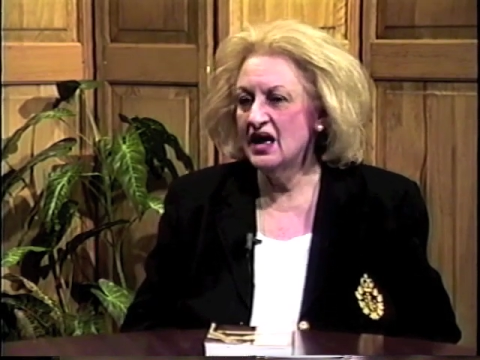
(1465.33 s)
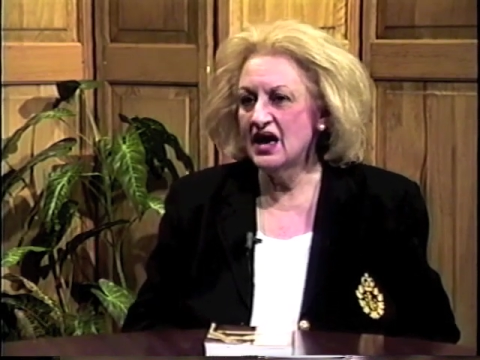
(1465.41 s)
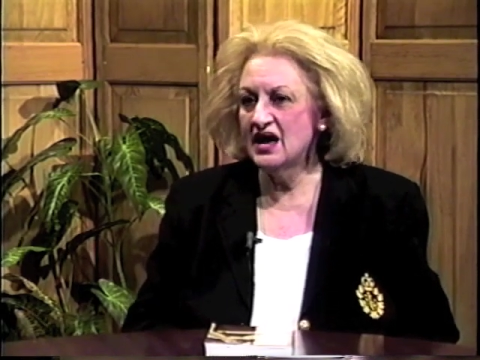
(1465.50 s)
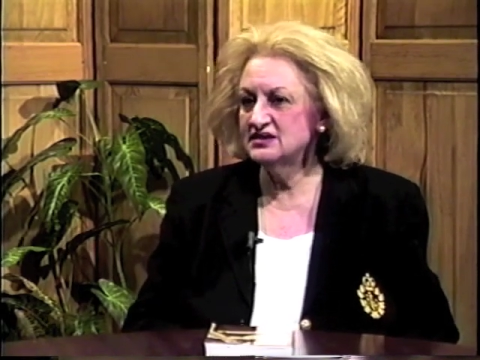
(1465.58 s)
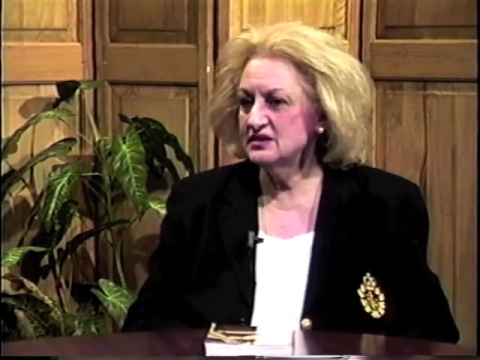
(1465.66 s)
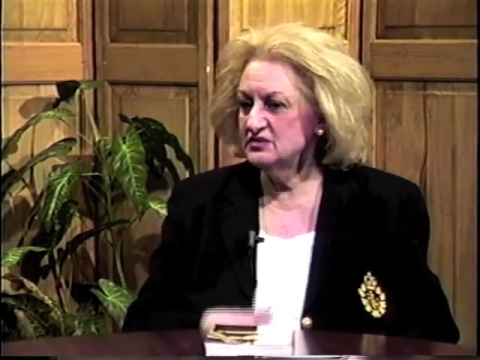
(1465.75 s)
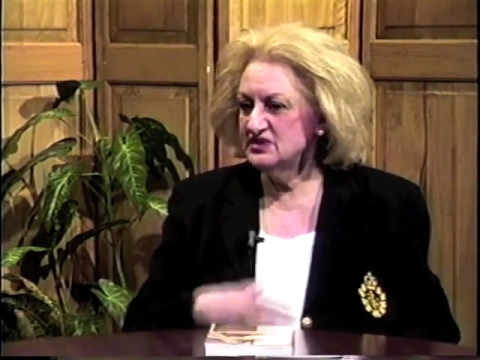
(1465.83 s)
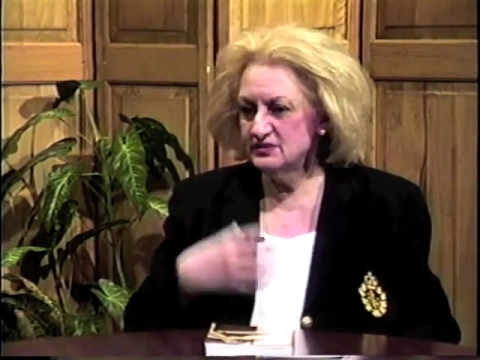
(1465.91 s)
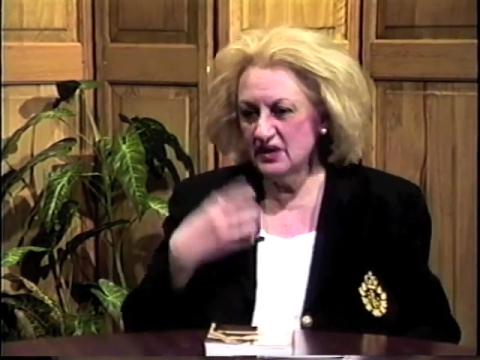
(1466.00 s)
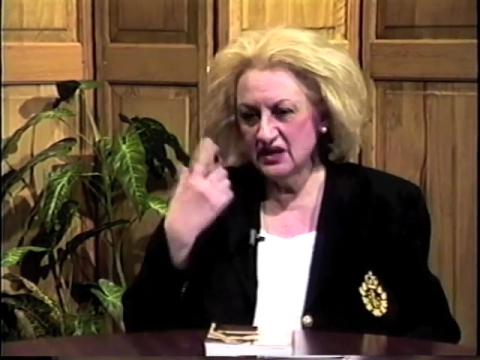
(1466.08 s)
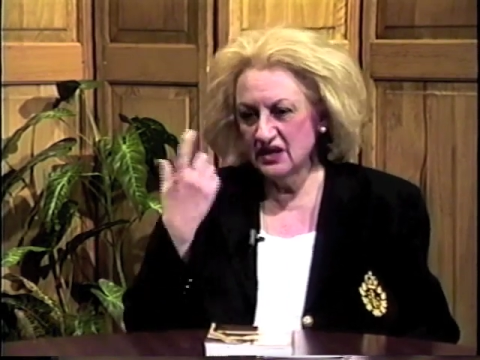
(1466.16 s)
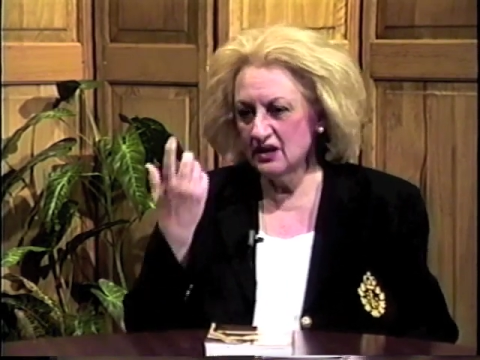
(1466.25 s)
As I'm
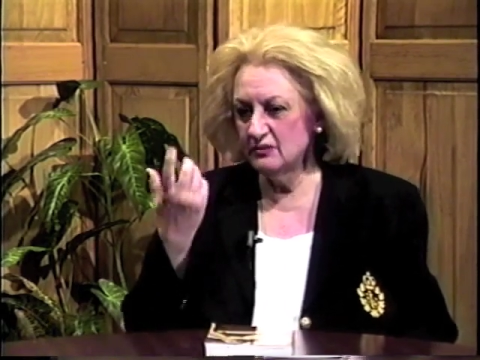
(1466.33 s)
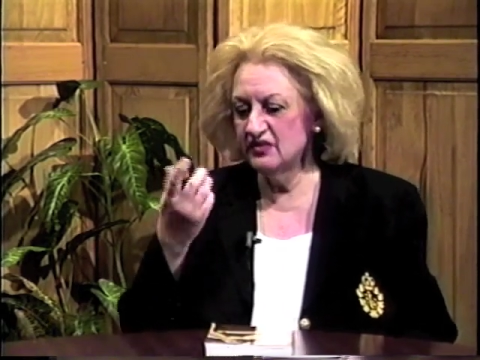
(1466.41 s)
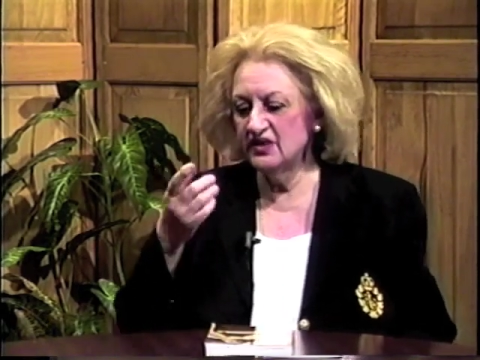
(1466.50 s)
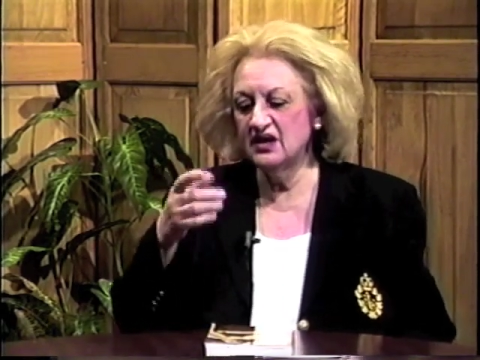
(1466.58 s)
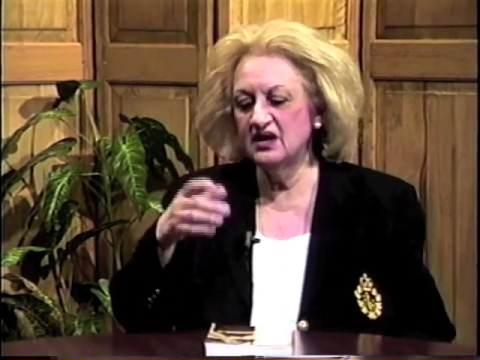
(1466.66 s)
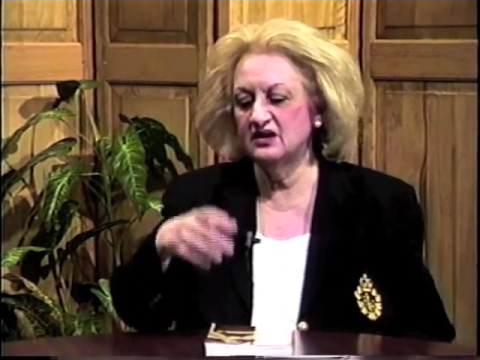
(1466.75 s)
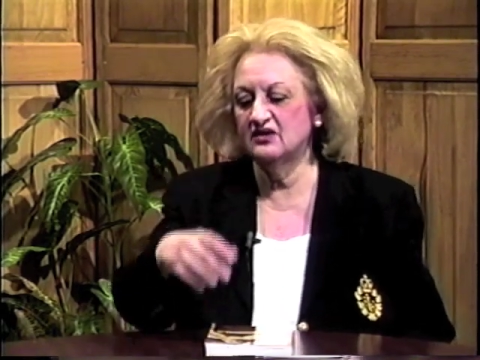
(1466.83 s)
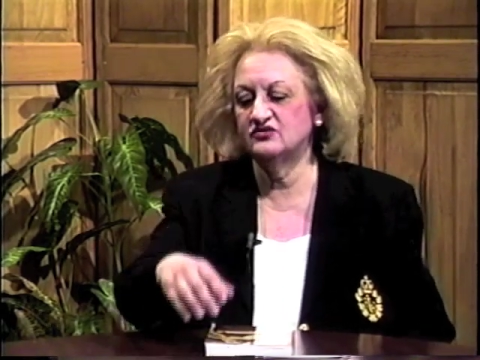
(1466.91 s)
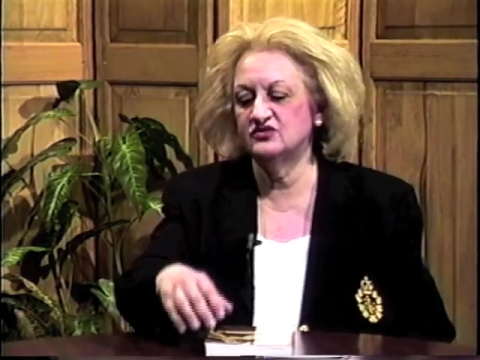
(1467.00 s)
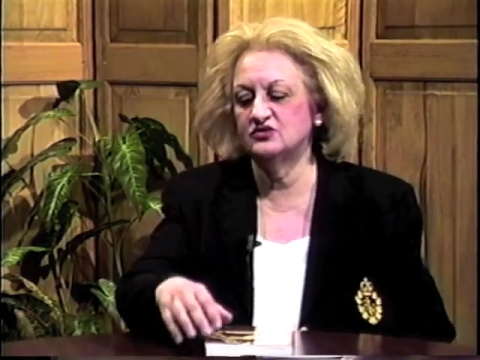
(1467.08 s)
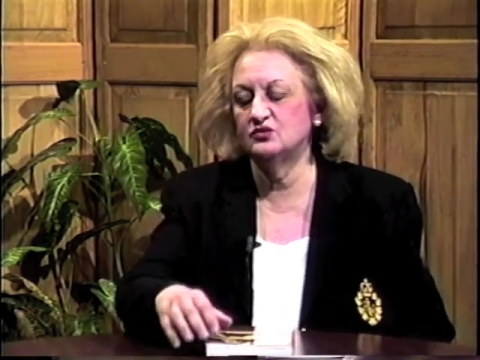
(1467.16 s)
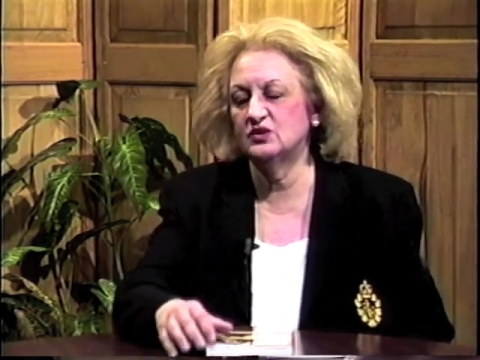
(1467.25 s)
speaking, I'm thinking of
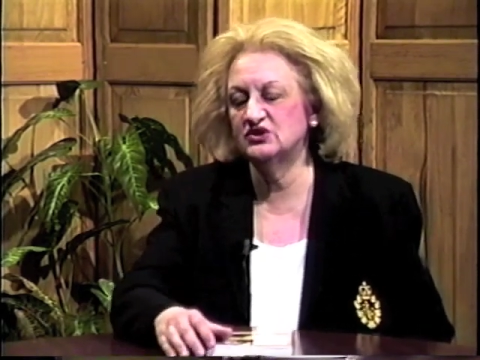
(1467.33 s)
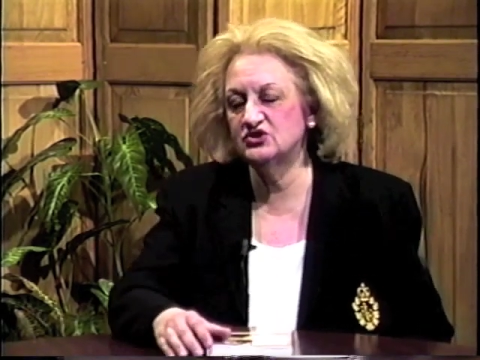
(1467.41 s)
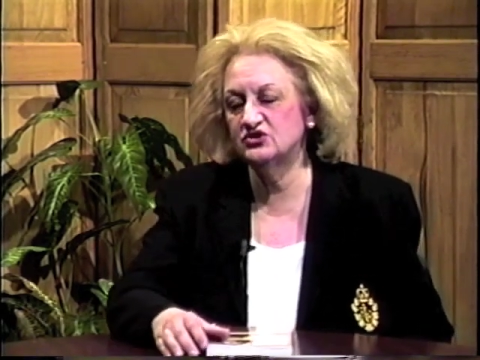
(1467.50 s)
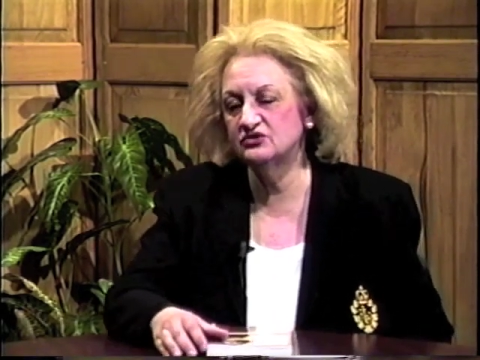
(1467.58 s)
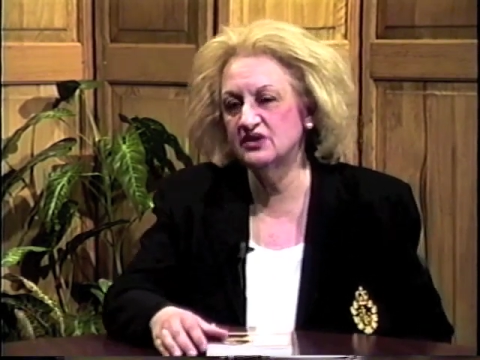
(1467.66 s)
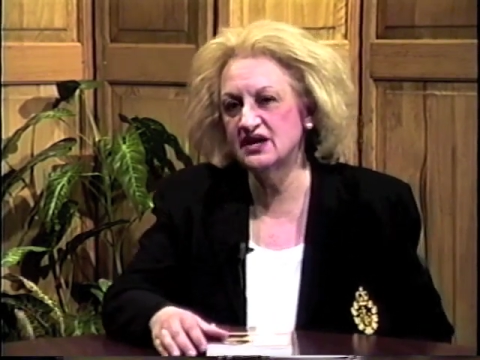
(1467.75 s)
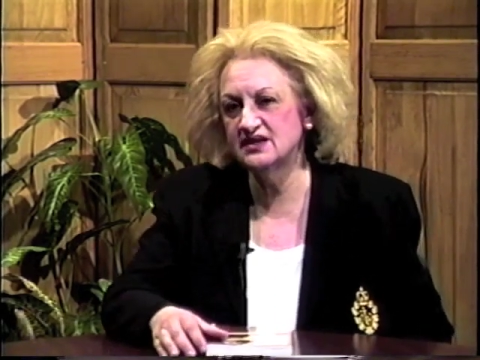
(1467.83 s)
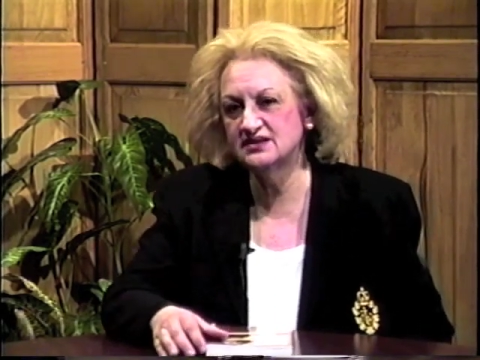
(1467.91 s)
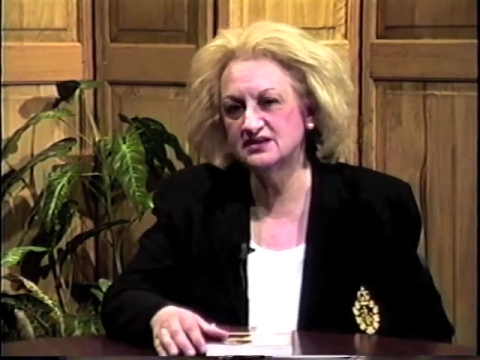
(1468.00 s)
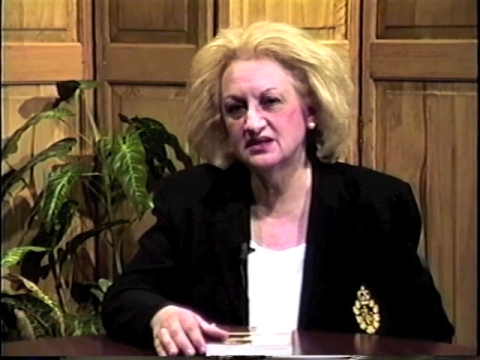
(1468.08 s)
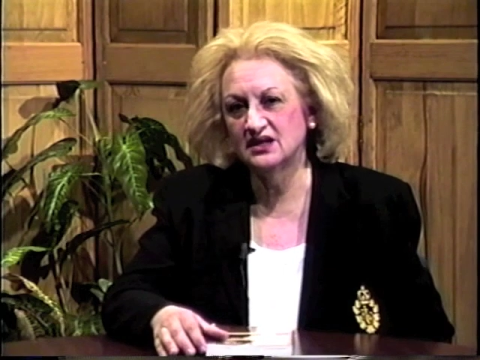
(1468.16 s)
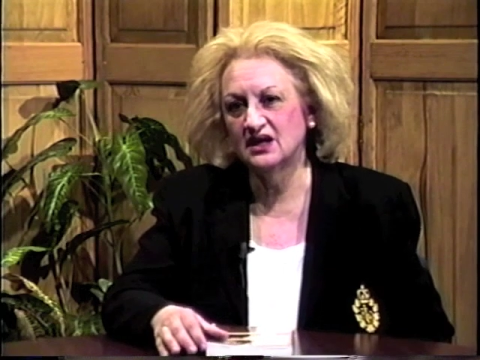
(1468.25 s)
what
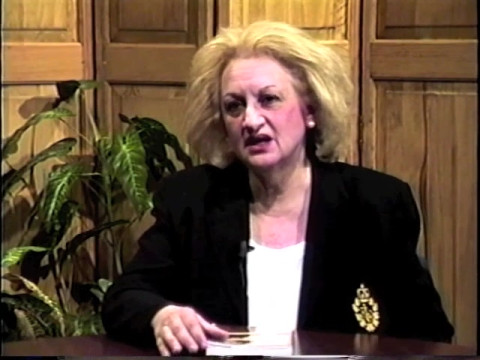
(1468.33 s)
Therese,